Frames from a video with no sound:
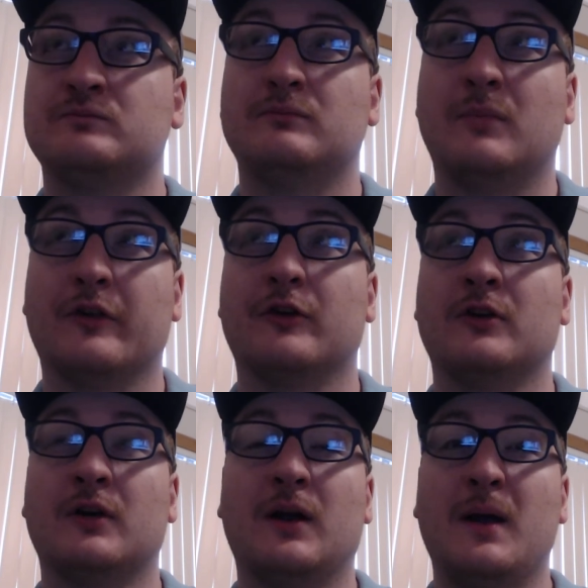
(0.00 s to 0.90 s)

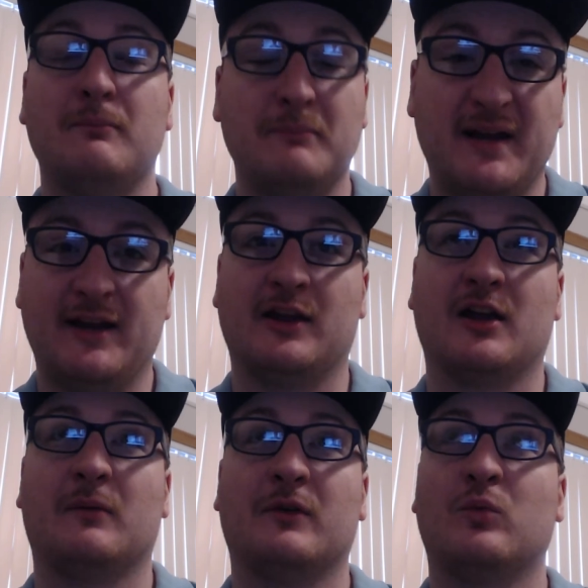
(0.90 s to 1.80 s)
mother beating
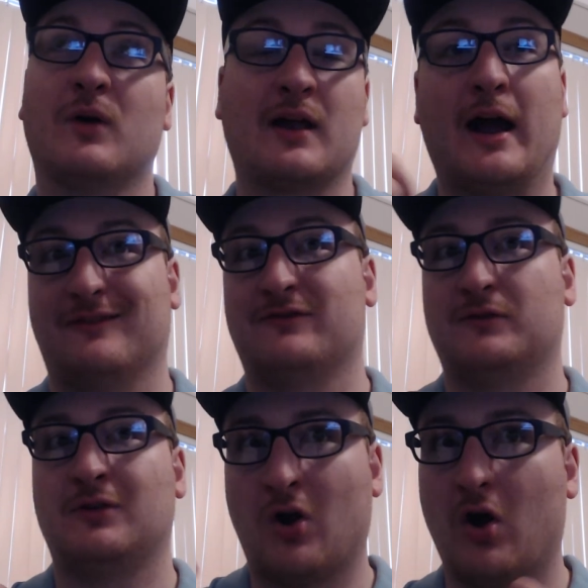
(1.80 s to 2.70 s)
him is what kind of
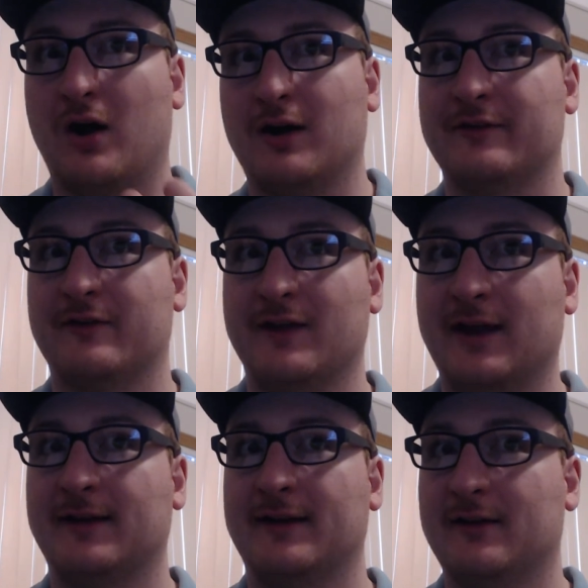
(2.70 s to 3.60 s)
caused the
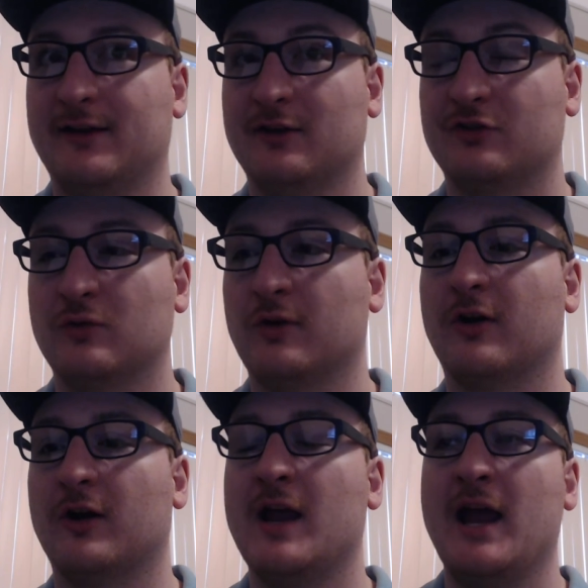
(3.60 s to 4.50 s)
identity disorder